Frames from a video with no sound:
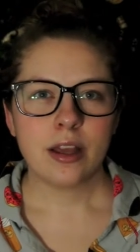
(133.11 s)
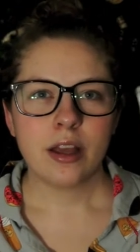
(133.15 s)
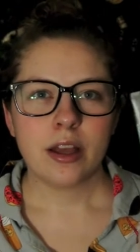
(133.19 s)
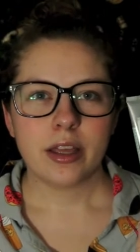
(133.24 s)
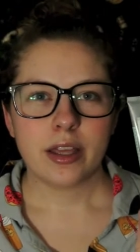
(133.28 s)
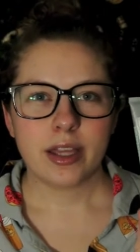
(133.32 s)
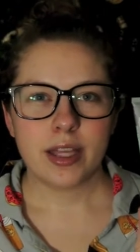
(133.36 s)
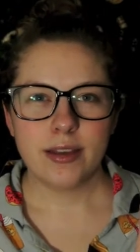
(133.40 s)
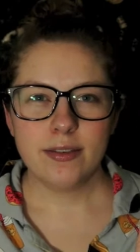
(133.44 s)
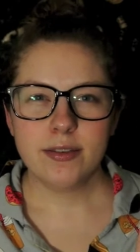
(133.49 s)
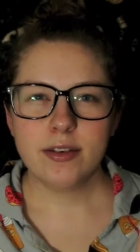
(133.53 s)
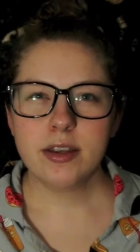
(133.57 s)

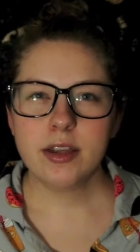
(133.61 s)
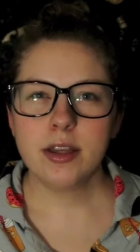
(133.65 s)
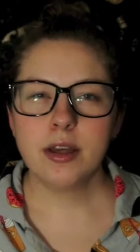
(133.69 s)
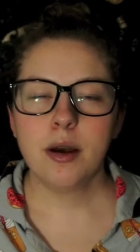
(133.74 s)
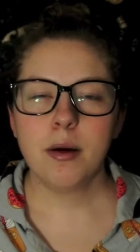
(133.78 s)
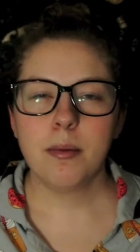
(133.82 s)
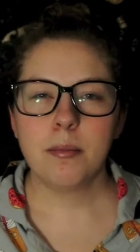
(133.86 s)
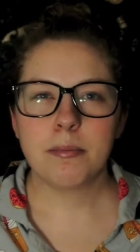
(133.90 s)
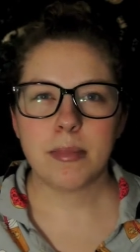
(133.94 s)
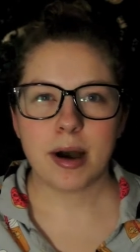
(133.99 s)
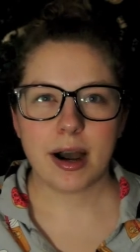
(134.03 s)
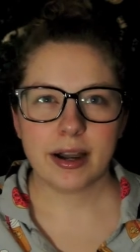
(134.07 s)
Even though
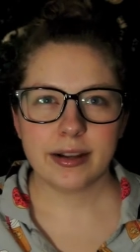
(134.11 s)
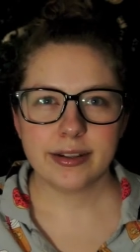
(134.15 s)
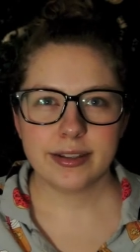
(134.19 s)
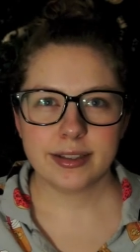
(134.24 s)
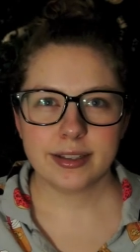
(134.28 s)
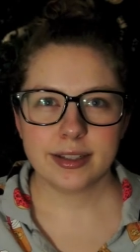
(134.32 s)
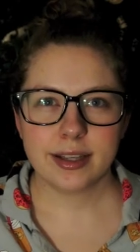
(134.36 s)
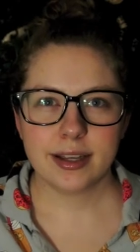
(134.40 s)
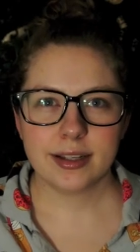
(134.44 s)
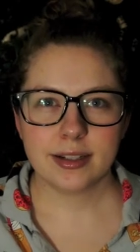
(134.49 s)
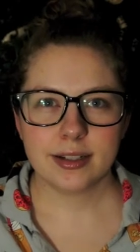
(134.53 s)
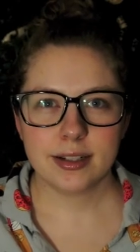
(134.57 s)
my
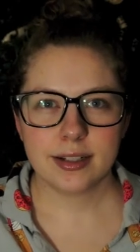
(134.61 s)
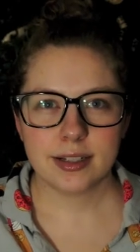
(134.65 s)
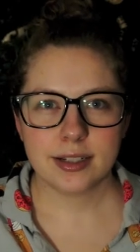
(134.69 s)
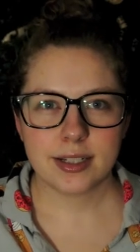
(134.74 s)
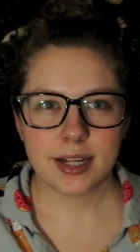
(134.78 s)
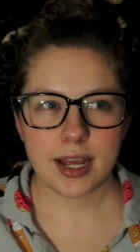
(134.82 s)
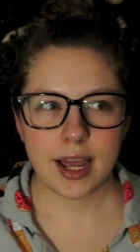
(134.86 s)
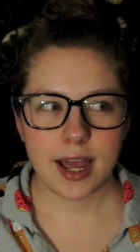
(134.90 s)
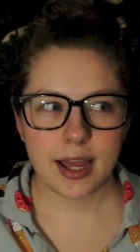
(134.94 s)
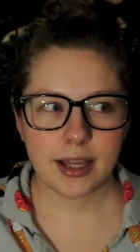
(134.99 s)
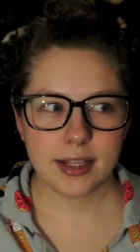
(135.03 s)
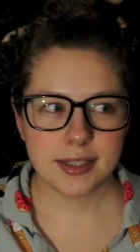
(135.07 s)
skin
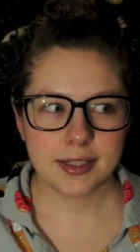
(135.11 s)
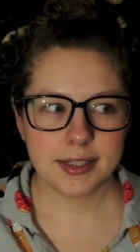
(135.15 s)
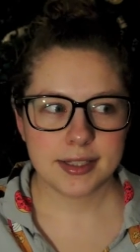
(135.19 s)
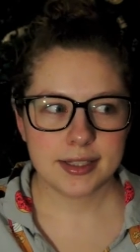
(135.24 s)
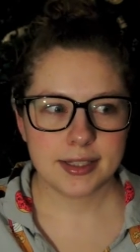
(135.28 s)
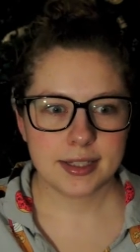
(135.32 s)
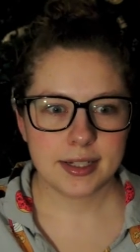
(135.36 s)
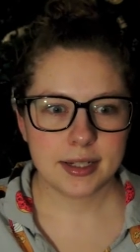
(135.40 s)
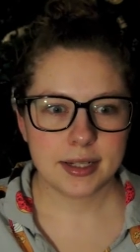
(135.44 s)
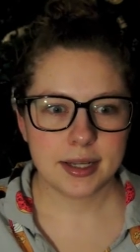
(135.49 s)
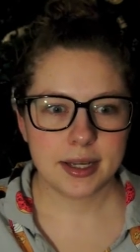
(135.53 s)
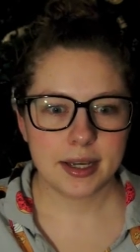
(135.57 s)
tends
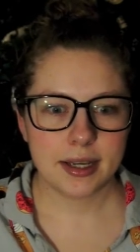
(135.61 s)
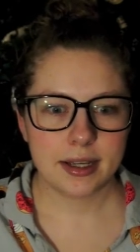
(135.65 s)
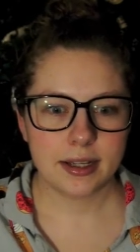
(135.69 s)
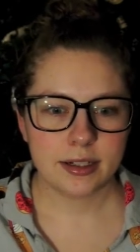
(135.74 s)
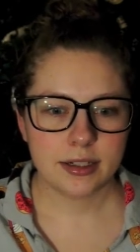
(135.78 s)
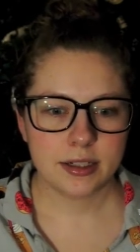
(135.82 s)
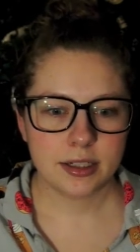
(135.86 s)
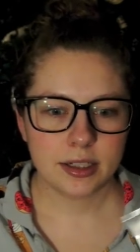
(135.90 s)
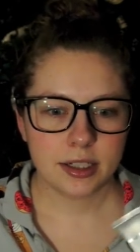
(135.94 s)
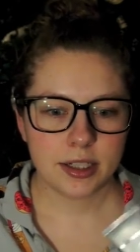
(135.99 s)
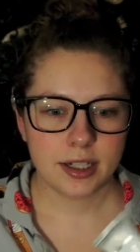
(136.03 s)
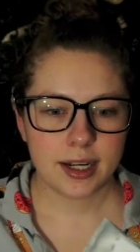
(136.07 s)
to get
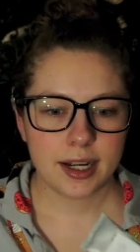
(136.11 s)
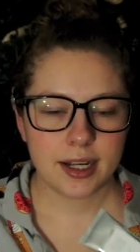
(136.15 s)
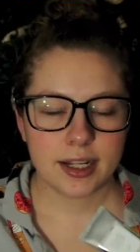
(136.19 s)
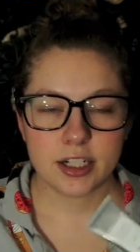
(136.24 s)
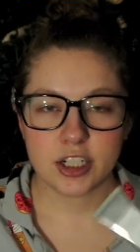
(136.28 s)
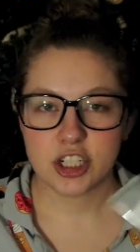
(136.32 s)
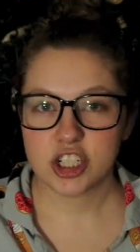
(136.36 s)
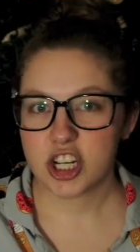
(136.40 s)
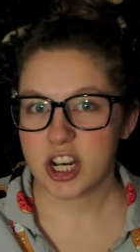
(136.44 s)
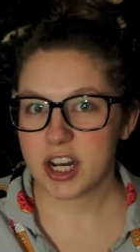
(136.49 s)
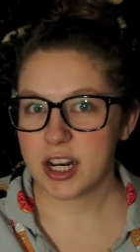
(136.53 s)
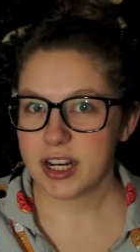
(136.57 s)
kind of
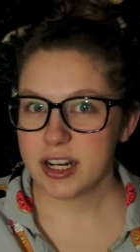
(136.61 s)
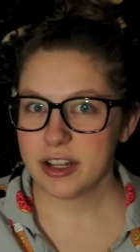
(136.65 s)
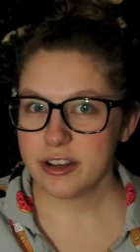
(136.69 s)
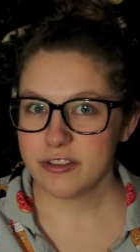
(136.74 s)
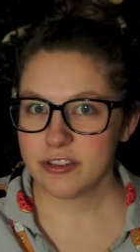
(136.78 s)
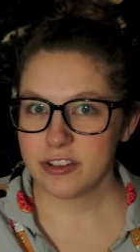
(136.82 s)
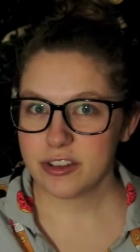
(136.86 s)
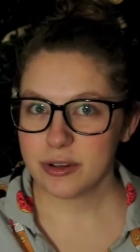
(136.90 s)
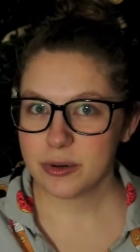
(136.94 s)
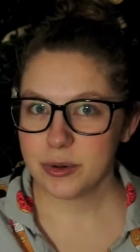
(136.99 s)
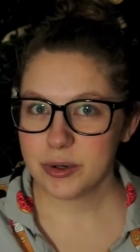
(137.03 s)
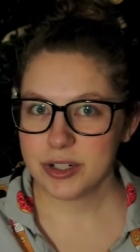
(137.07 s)
shiny over
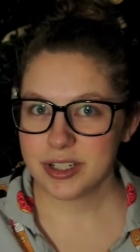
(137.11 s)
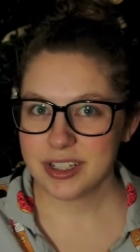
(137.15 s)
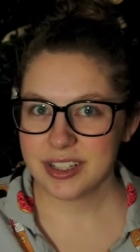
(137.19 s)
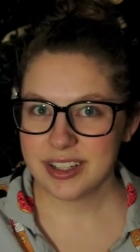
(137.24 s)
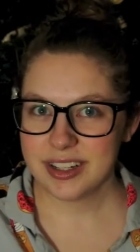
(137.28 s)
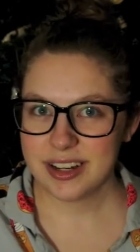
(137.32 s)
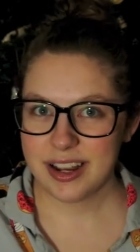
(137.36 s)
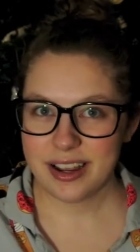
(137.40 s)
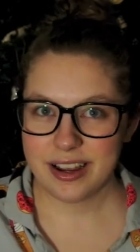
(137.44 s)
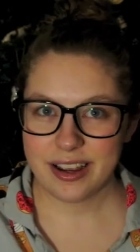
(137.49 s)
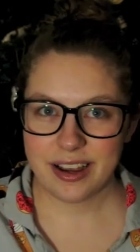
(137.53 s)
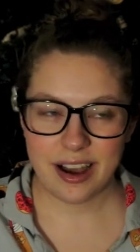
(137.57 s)
the course of the
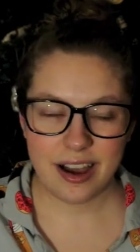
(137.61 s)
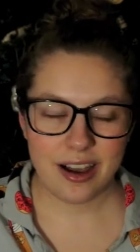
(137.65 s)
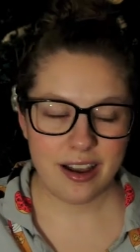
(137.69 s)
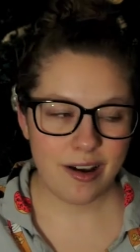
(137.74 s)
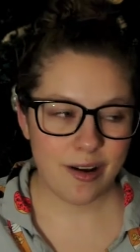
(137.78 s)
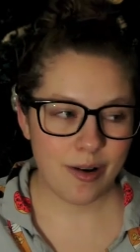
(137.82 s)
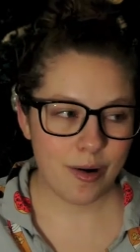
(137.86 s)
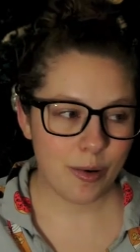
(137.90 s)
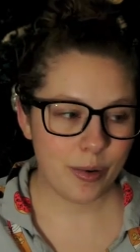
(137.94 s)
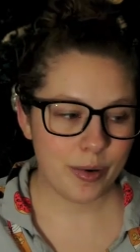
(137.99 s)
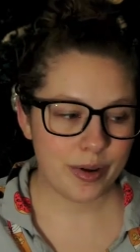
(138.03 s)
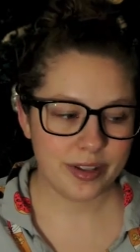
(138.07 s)
day, I
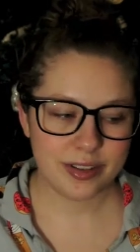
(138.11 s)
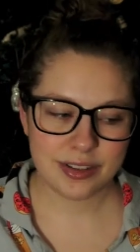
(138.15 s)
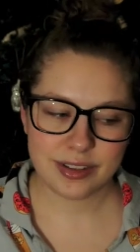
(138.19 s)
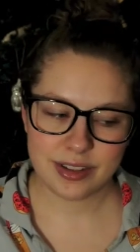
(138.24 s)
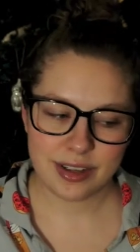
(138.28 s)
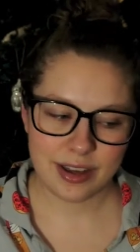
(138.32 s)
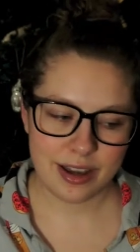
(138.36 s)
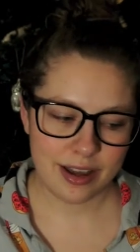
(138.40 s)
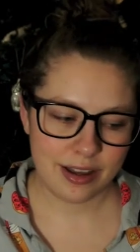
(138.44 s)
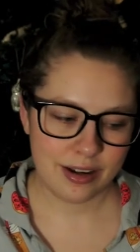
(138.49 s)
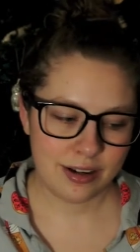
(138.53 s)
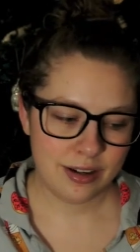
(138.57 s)
always
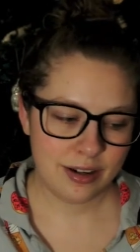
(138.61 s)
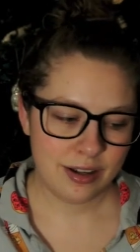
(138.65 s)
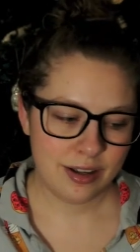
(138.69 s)
get